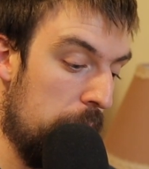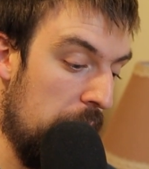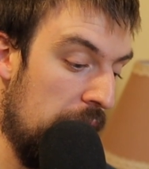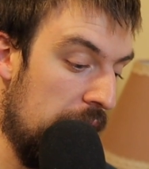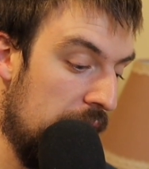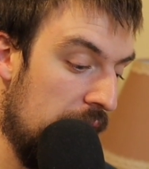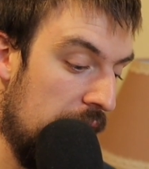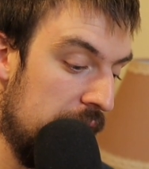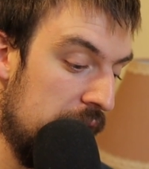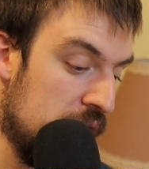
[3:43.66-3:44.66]
but
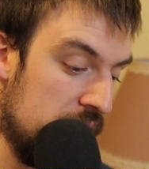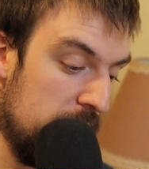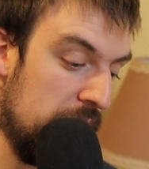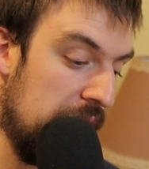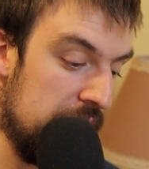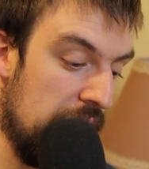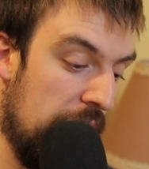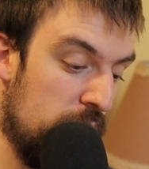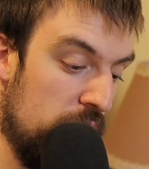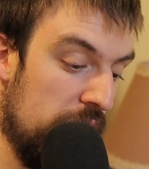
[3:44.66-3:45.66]
these are some things that
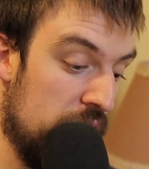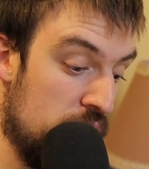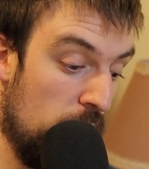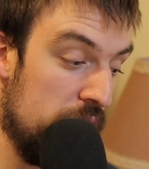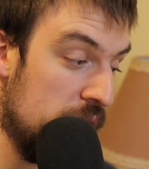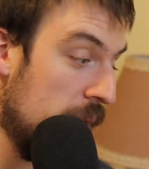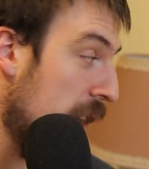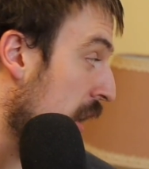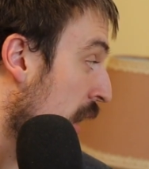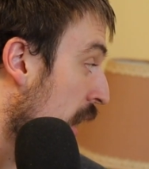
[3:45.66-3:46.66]
I've really enjoyed
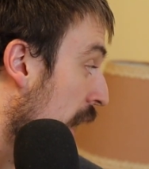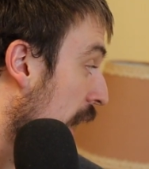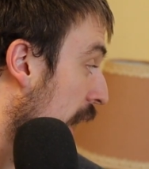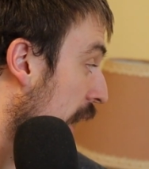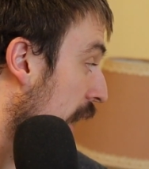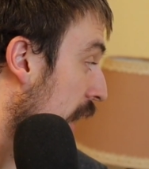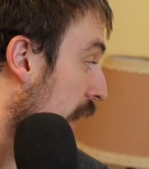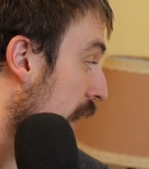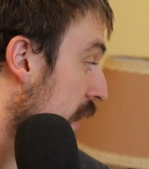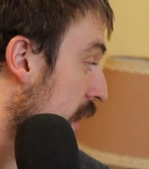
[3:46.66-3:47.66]
doing. And
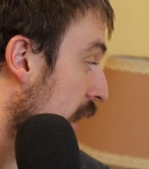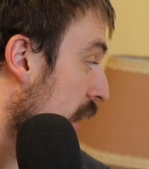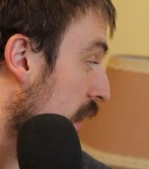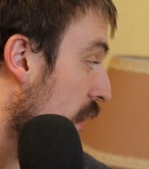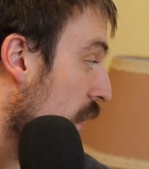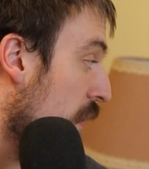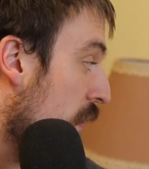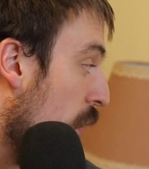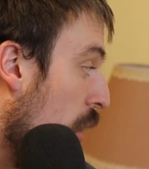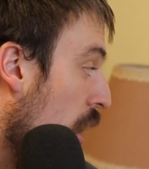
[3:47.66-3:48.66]
I think
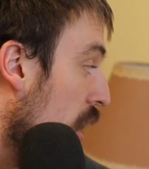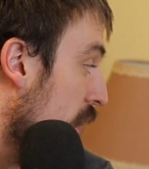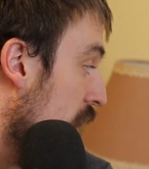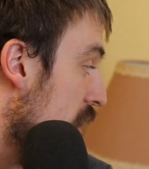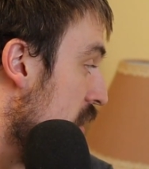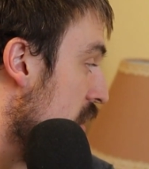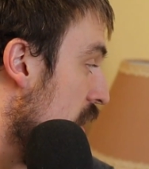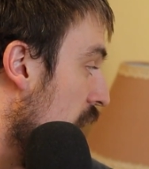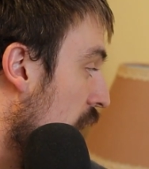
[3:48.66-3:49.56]
for all of us,